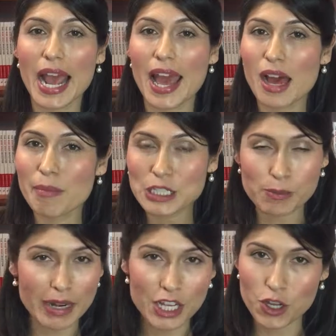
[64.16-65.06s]
how
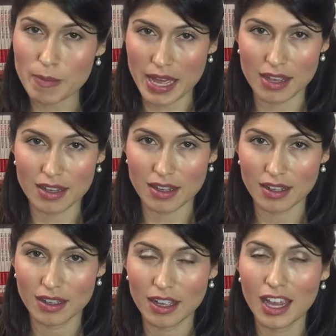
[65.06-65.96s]
much money you make.
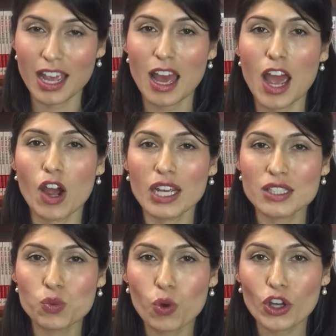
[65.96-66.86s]

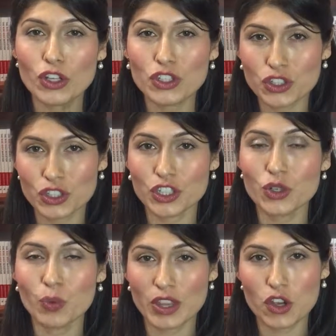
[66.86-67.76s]
It's what you
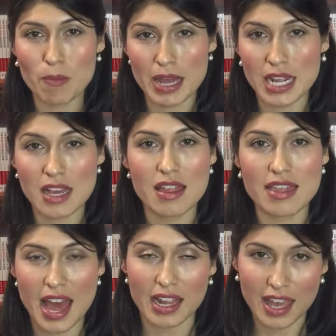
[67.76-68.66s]
do with your money
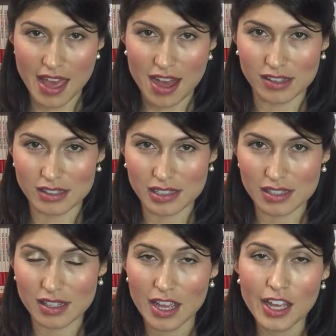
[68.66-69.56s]
that
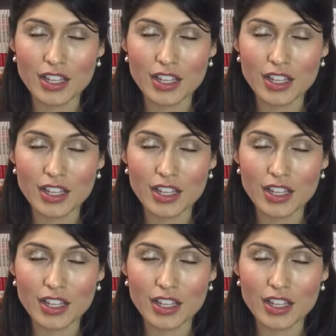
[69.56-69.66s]
counts.